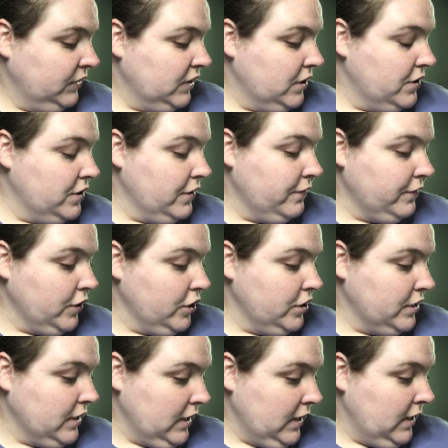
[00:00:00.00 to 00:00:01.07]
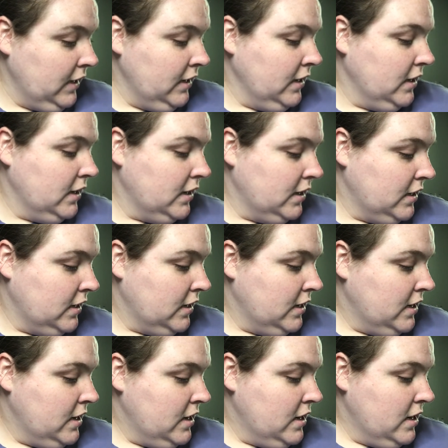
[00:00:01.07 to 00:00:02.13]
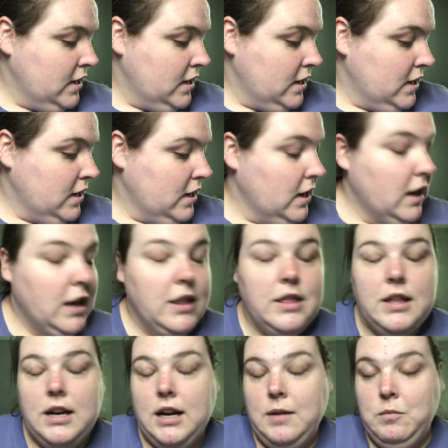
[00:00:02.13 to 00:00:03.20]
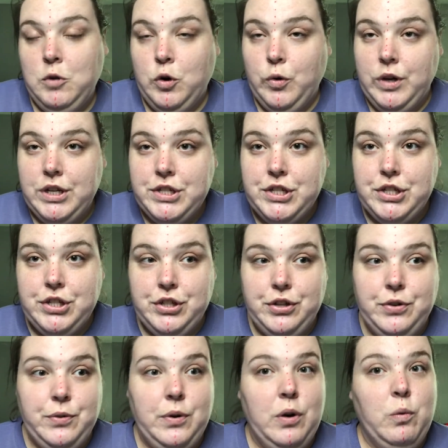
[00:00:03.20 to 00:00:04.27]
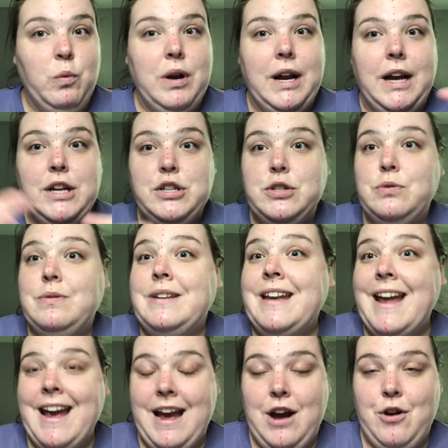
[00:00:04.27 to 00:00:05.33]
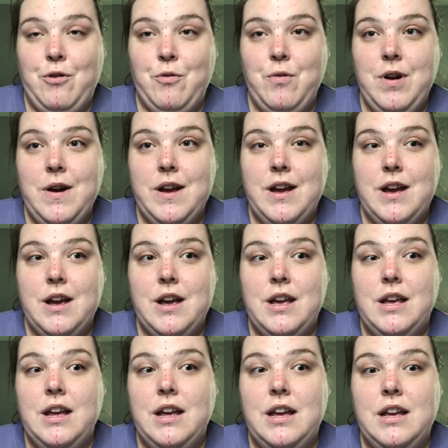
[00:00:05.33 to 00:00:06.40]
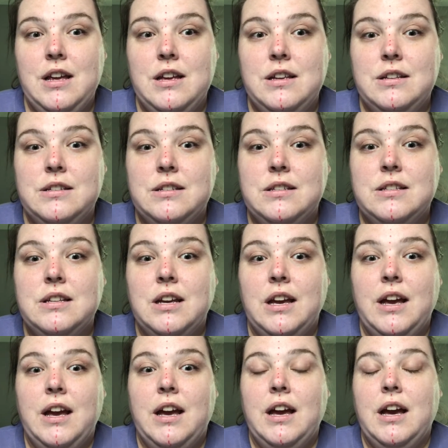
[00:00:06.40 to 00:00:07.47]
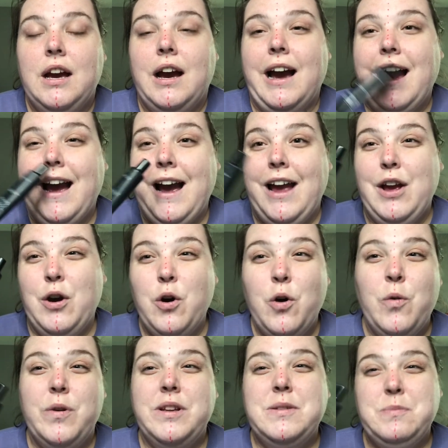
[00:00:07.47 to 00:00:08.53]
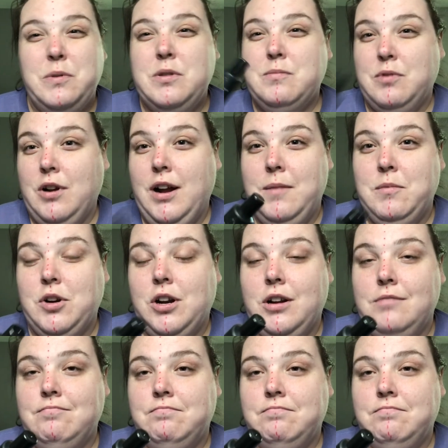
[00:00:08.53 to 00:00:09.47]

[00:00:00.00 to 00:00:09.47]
The first thing that I'm going to do, what I do now, is I always put primer on.